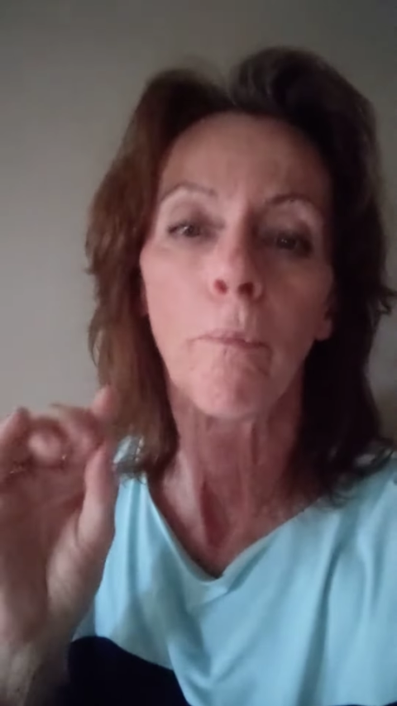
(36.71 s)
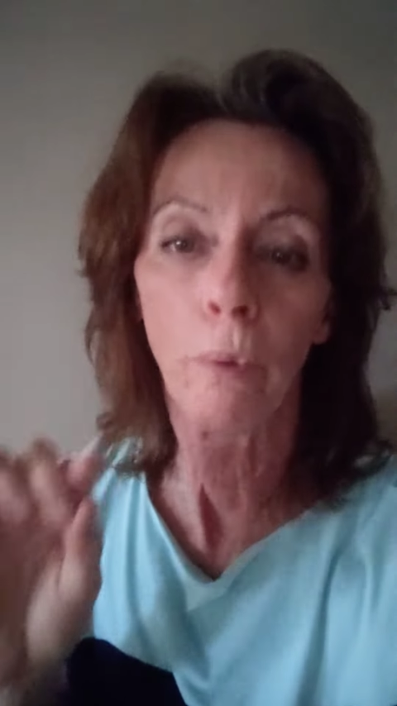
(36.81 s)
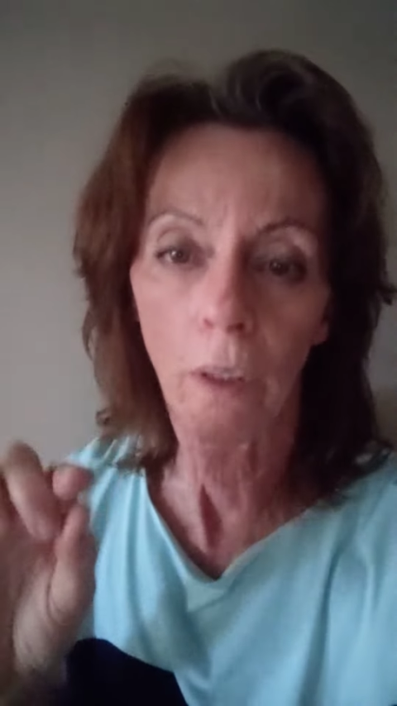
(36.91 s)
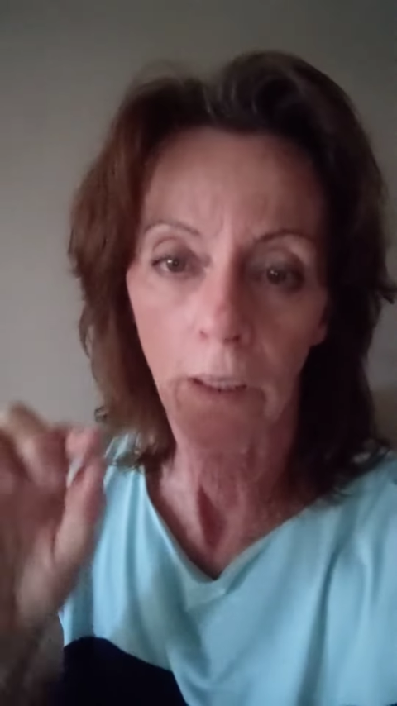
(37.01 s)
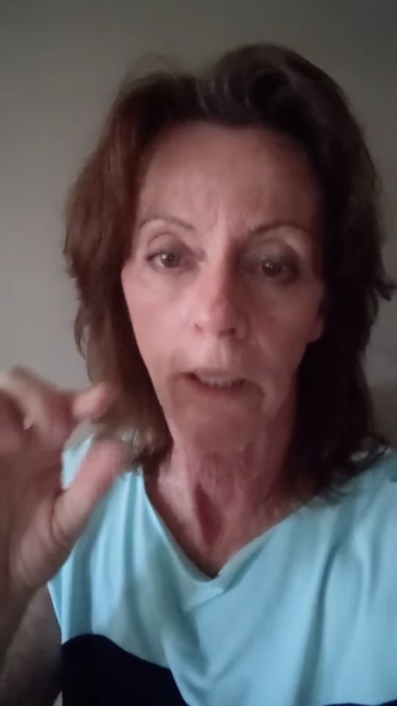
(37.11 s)

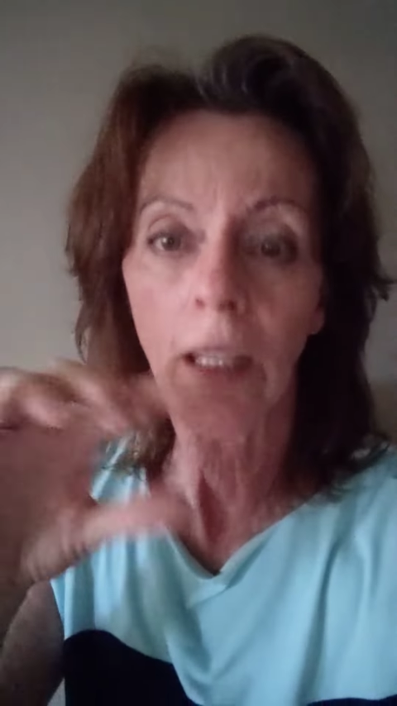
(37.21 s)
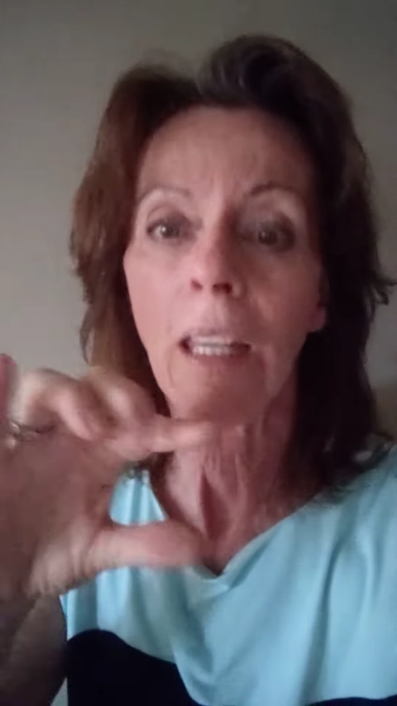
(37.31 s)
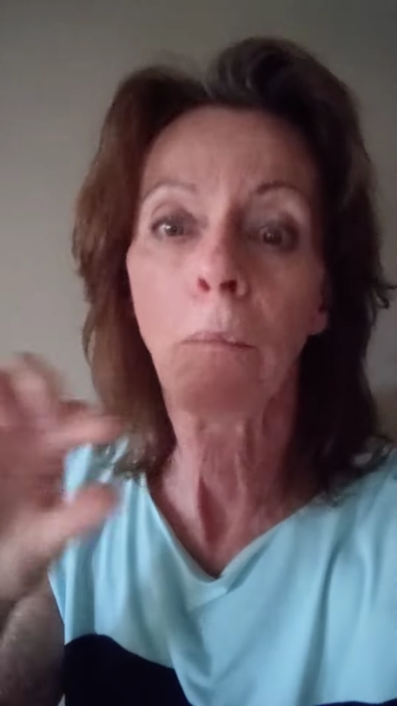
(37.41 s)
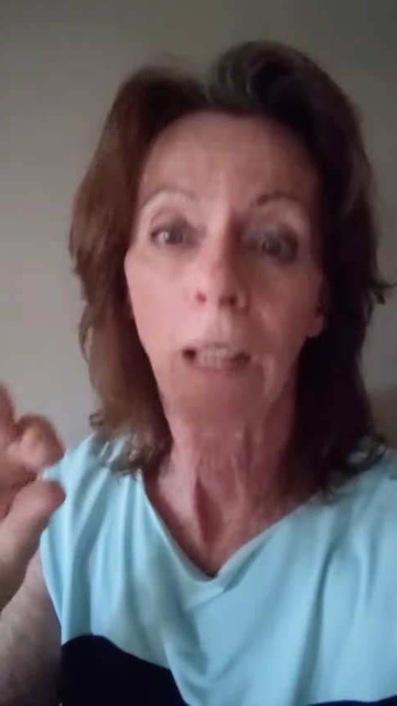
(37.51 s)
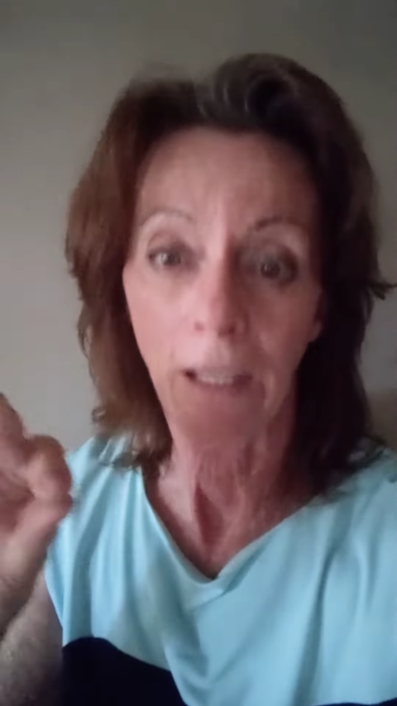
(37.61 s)
book
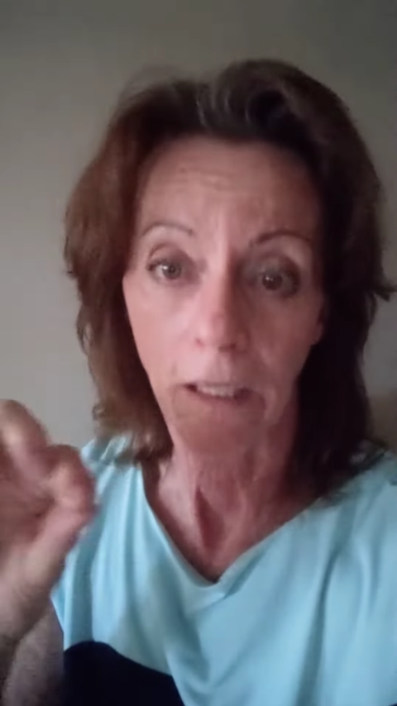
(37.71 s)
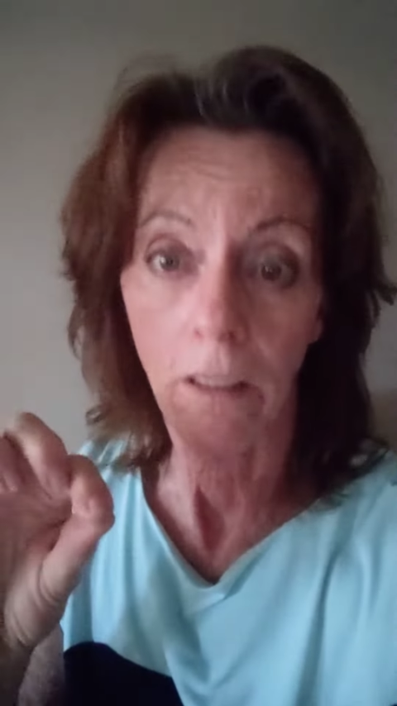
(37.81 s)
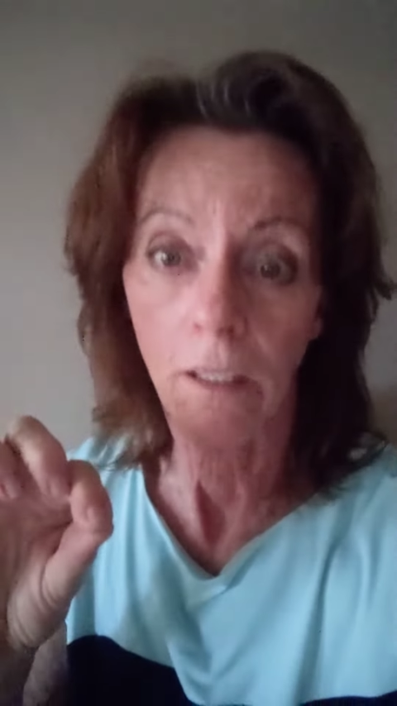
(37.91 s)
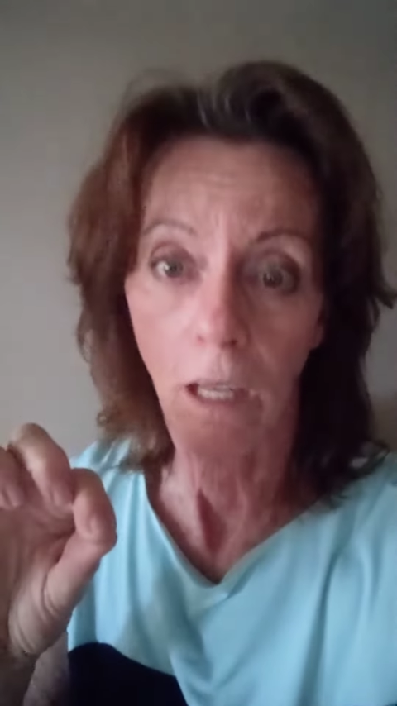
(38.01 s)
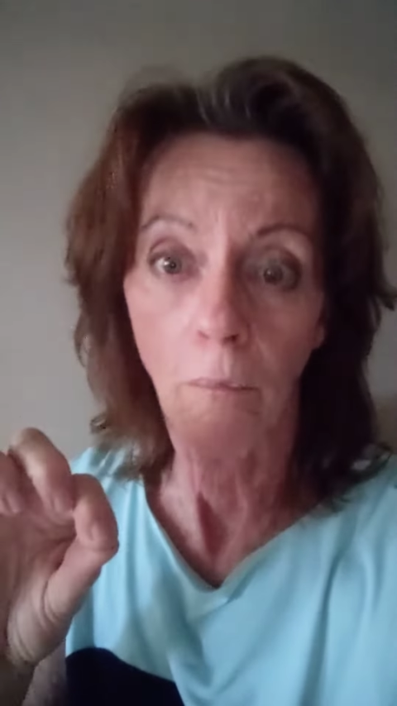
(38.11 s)
e-blast
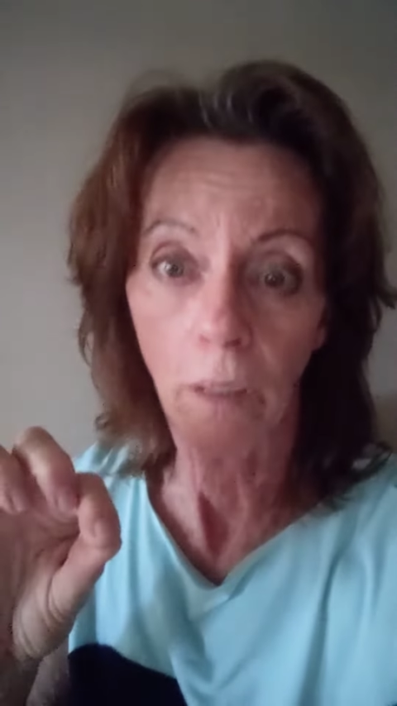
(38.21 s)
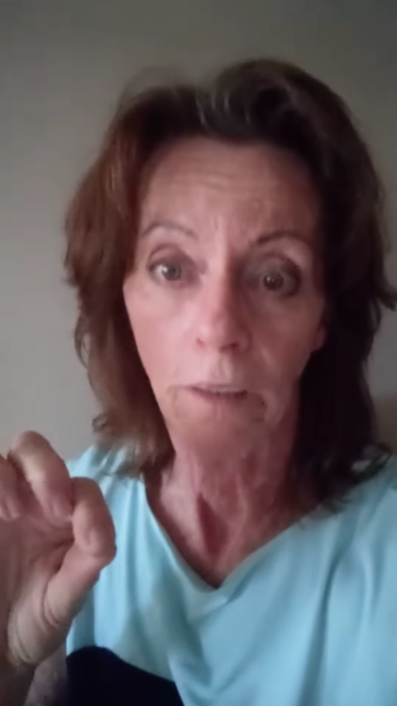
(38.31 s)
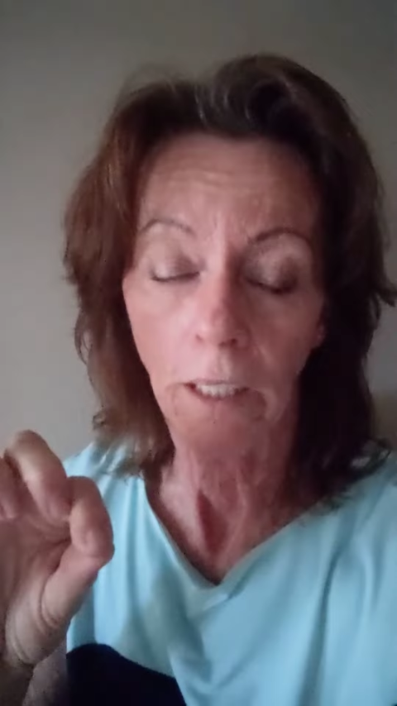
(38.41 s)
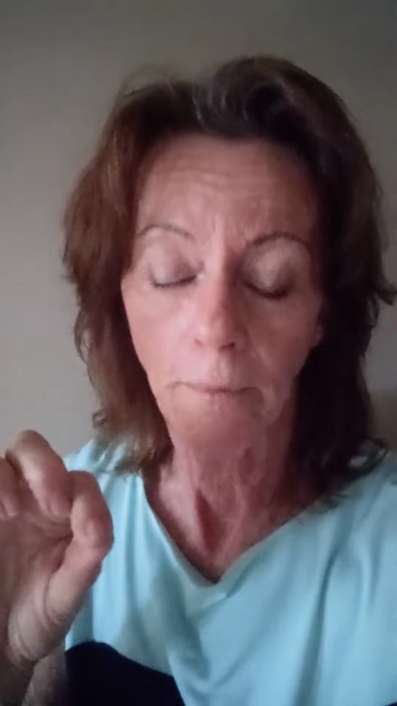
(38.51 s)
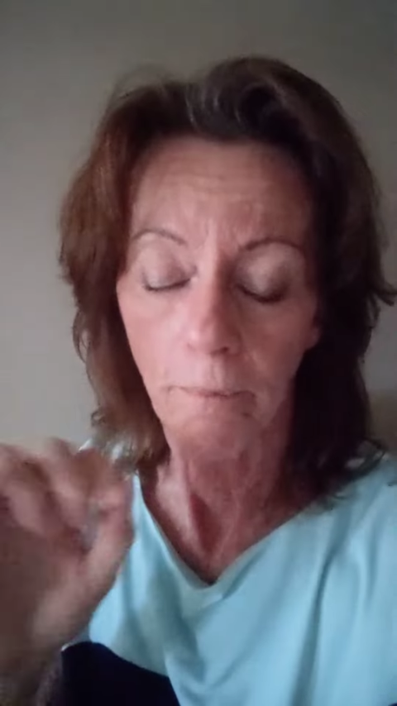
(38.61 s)
list I'm
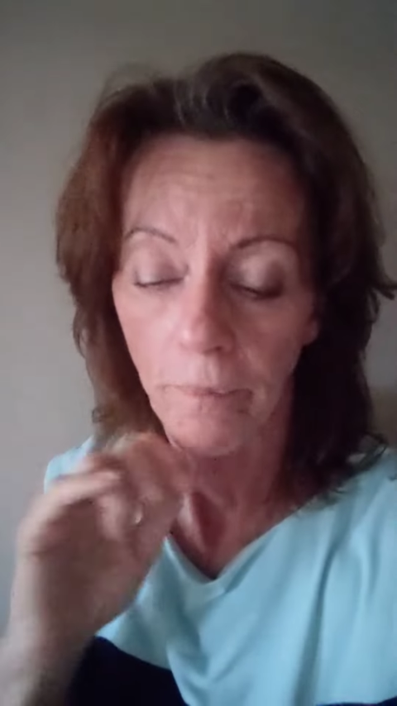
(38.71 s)
building.